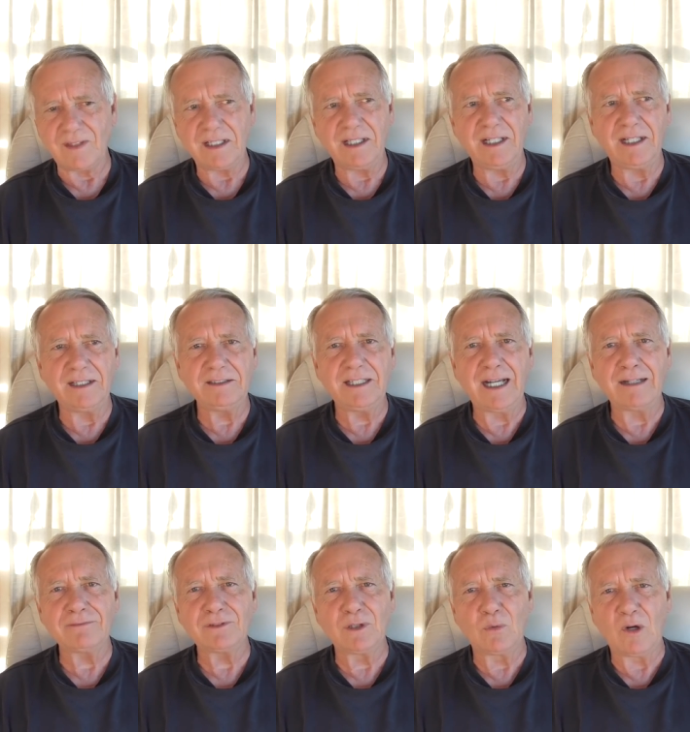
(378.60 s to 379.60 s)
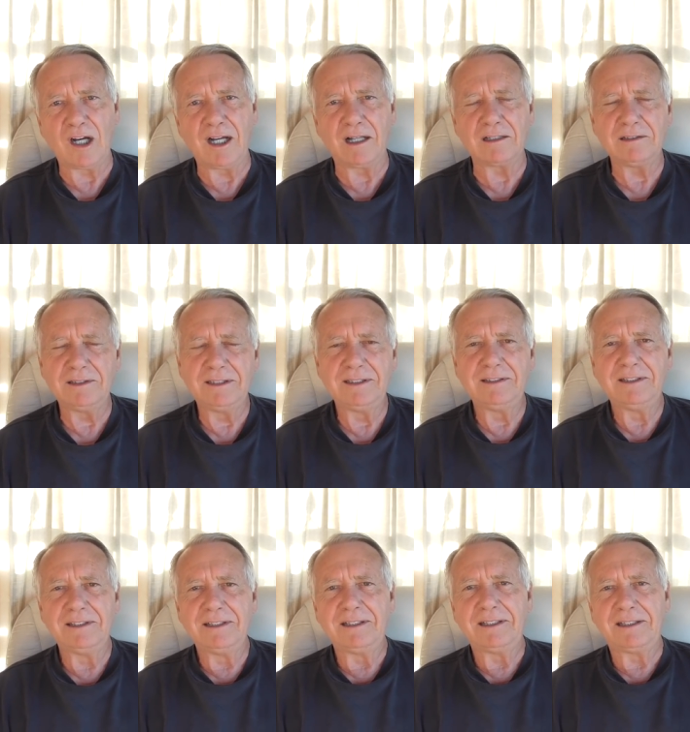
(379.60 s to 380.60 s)
and after a while,
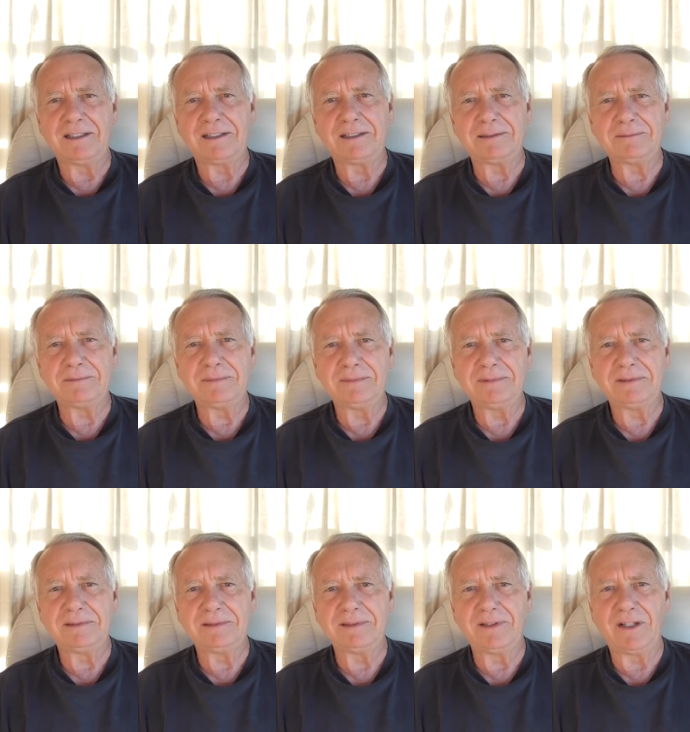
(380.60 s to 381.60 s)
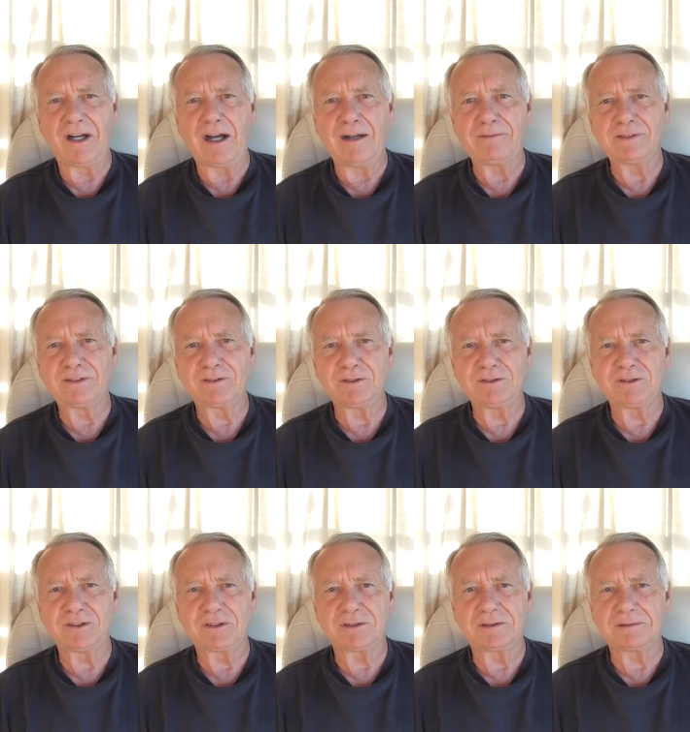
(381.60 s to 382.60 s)
um, the
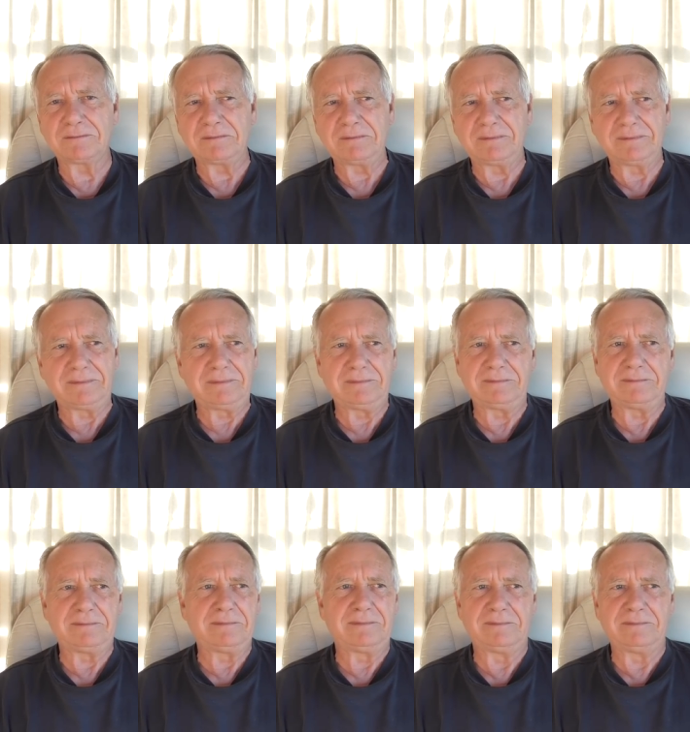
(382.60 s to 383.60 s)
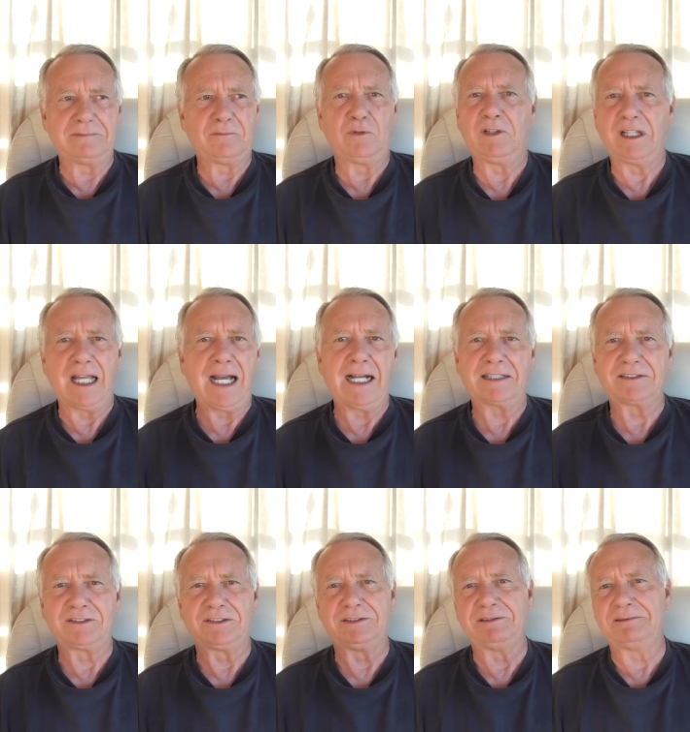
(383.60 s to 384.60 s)
officers
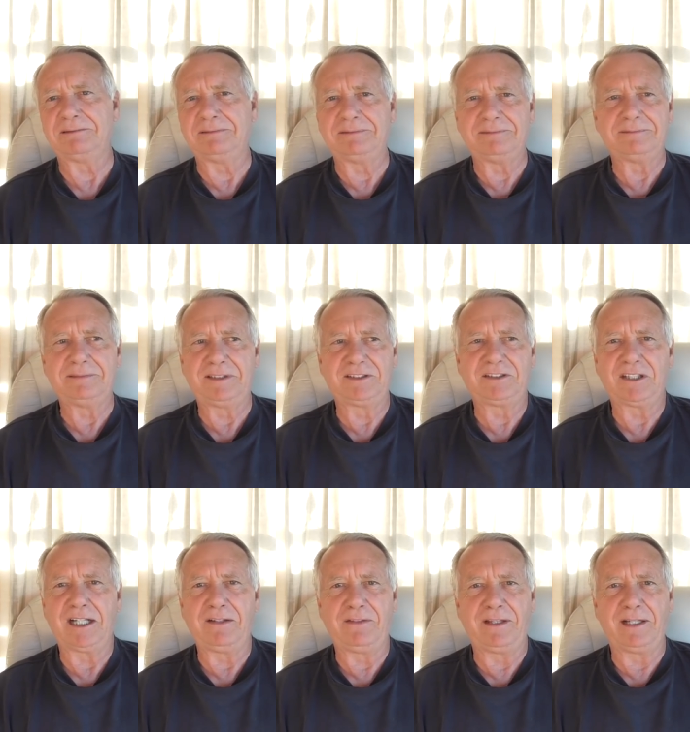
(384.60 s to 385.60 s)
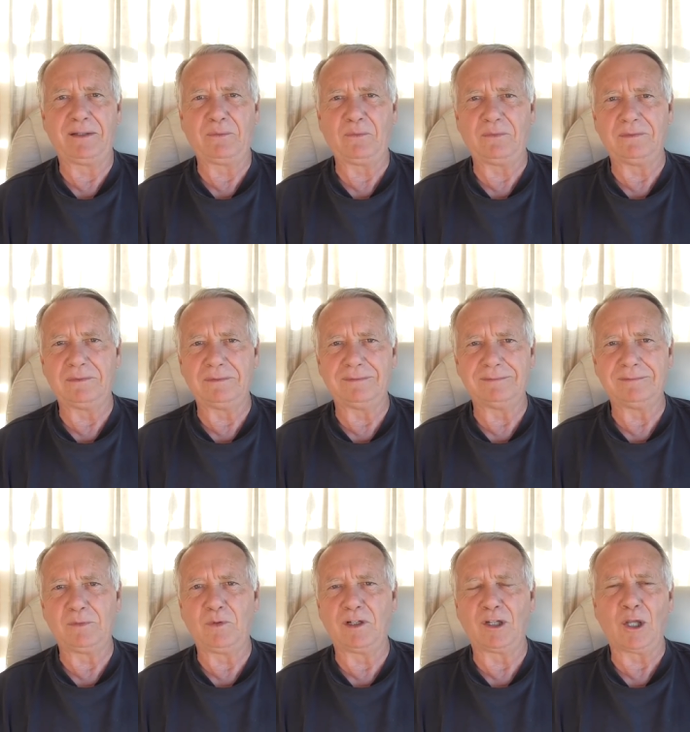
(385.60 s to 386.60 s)
relax and decide that
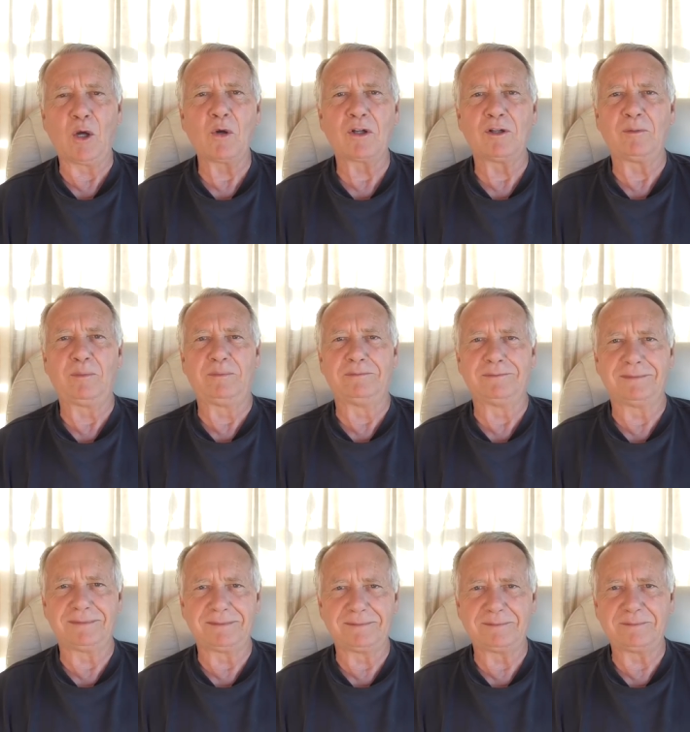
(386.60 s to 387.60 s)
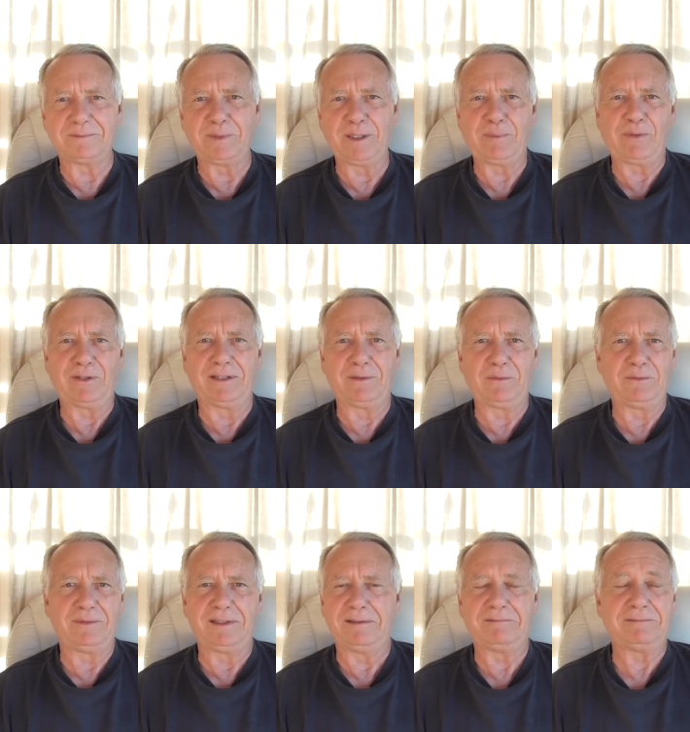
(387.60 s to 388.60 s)
we're local people
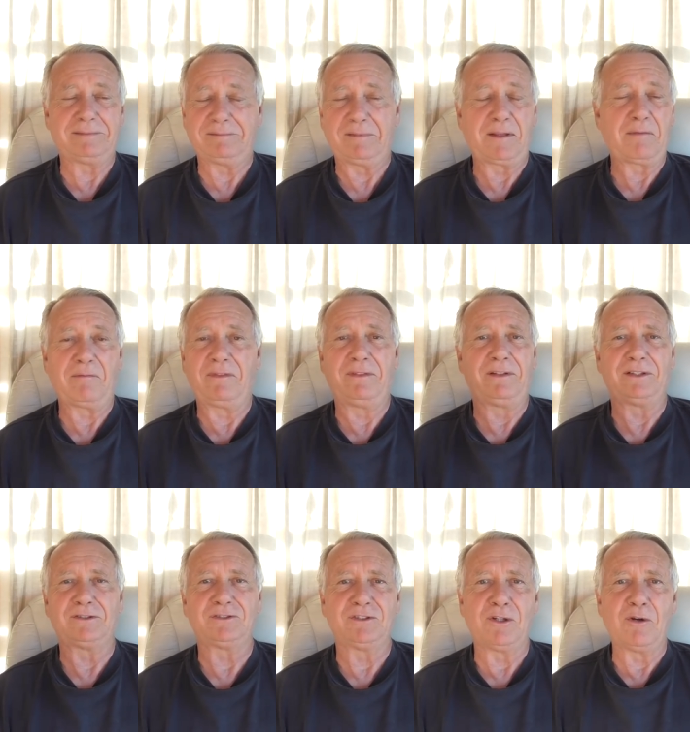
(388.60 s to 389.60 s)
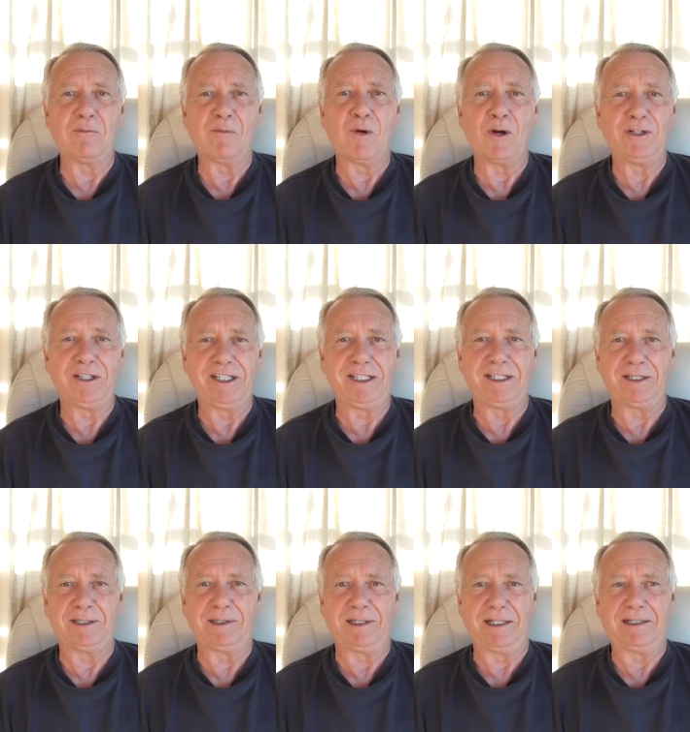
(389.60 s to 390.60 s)
and there's no more
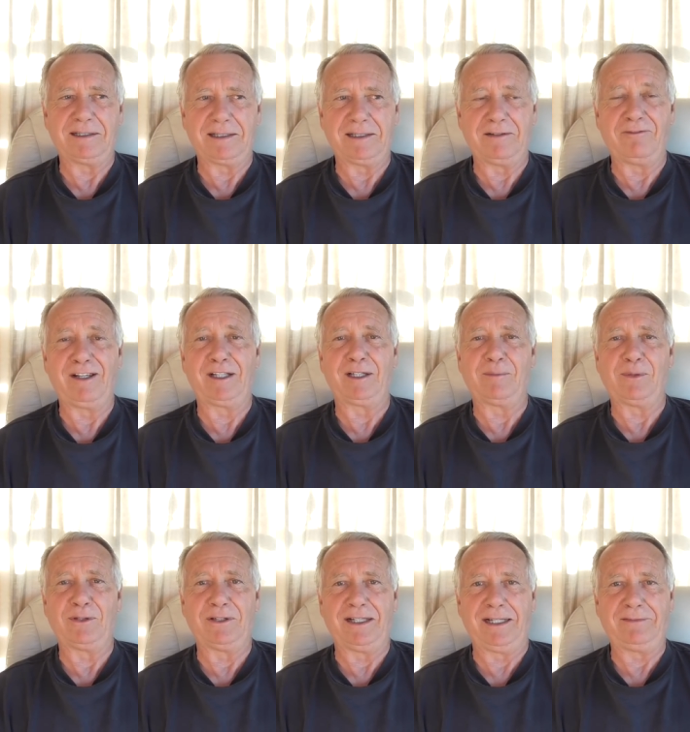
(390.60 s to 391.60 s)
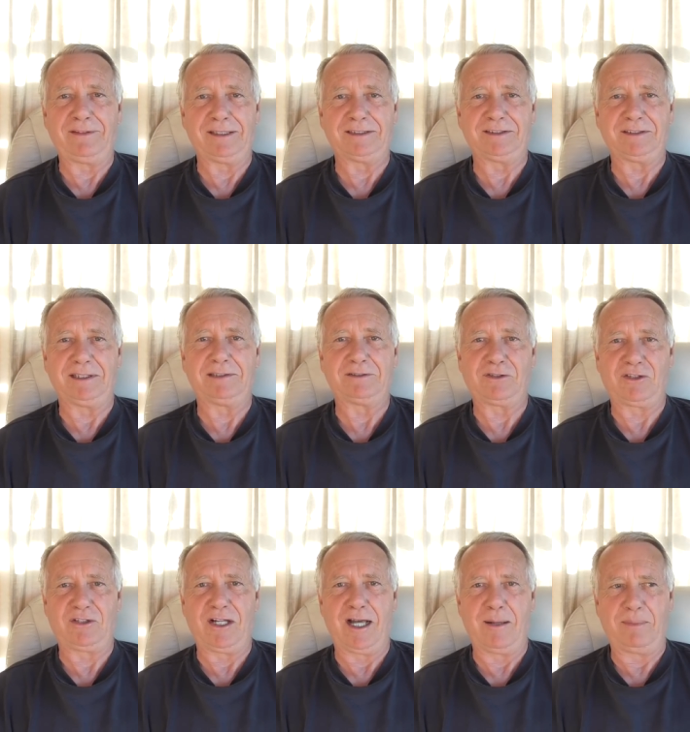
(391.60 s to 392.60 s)
data available at this
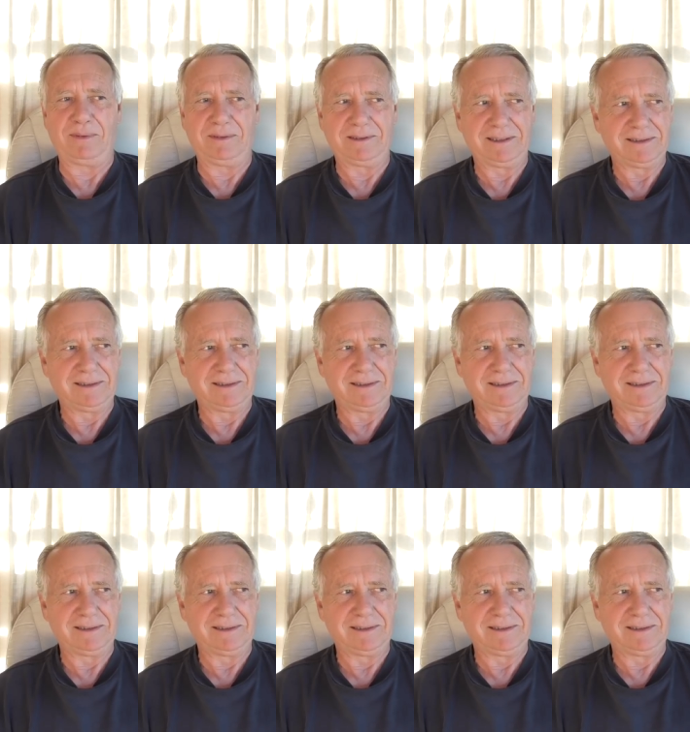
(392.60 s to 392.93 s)
stop.